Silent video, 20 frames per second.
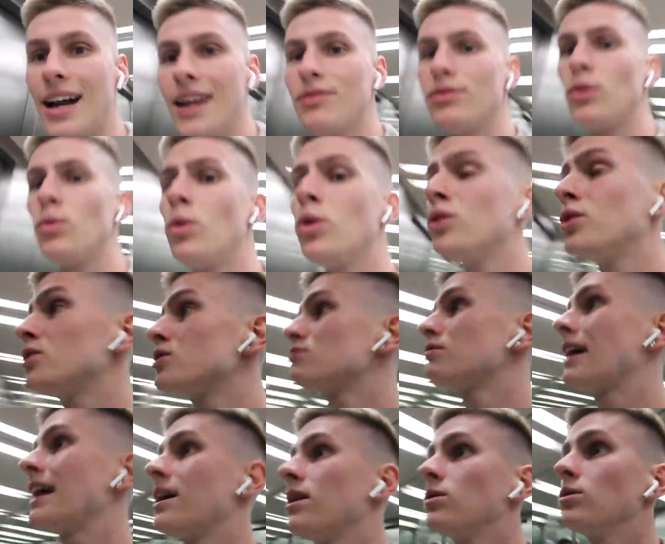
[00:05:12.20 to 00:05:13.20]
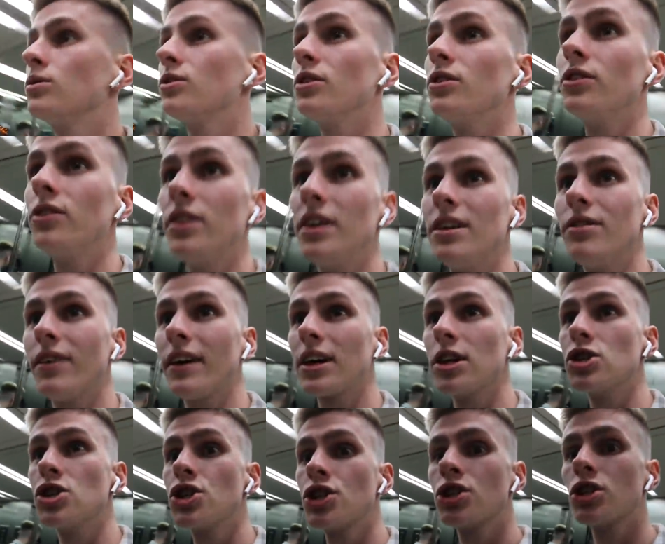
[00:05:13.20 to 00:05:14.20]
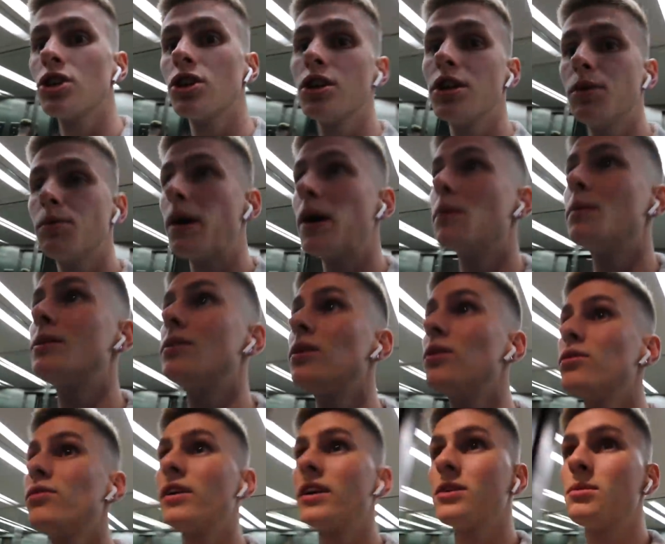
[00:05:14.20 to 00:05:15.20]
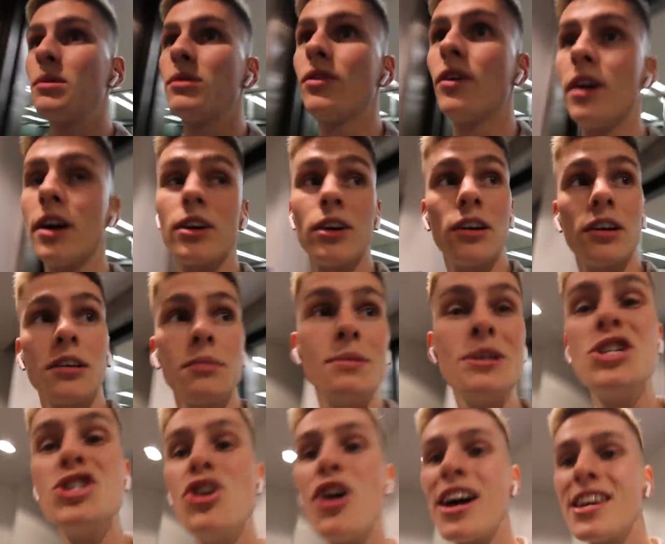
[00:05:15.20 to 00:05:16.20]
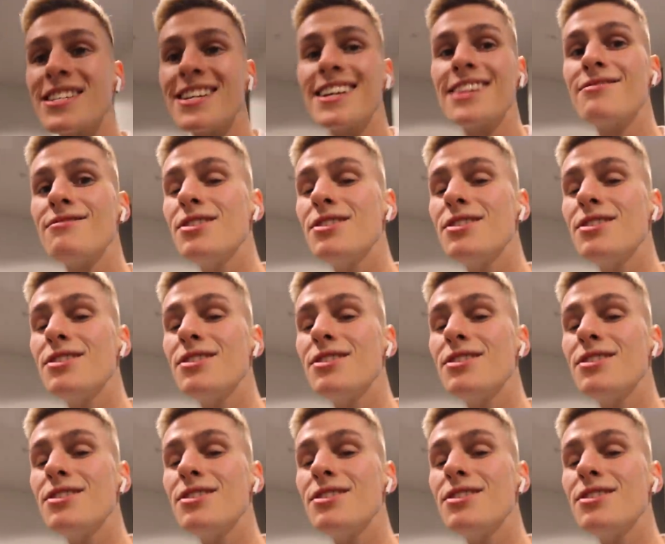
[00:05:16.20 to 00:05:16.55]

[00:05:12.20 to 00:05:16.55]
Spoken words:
I'll have a wander around and see if I can show you where we do things before I go to my dressing